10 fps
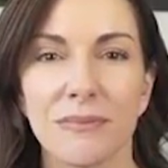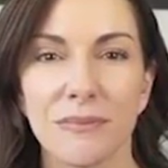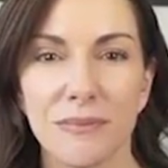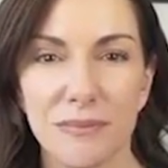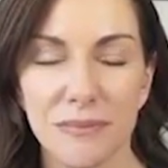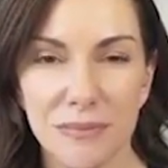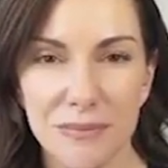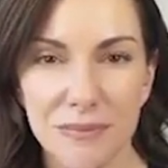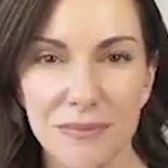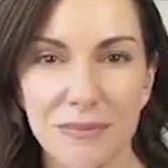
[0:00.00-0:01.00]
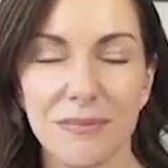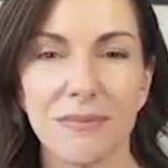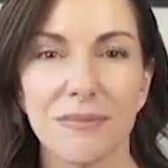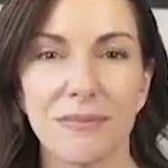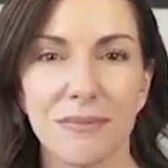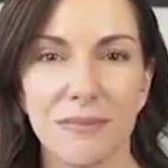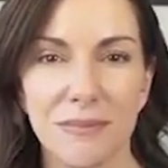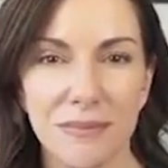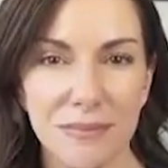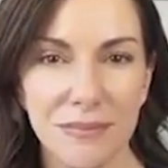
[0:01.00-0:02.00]

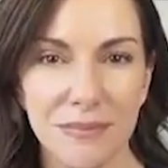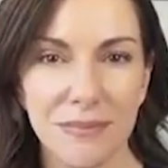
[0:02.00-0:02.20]
No words are spoken by the person on screen.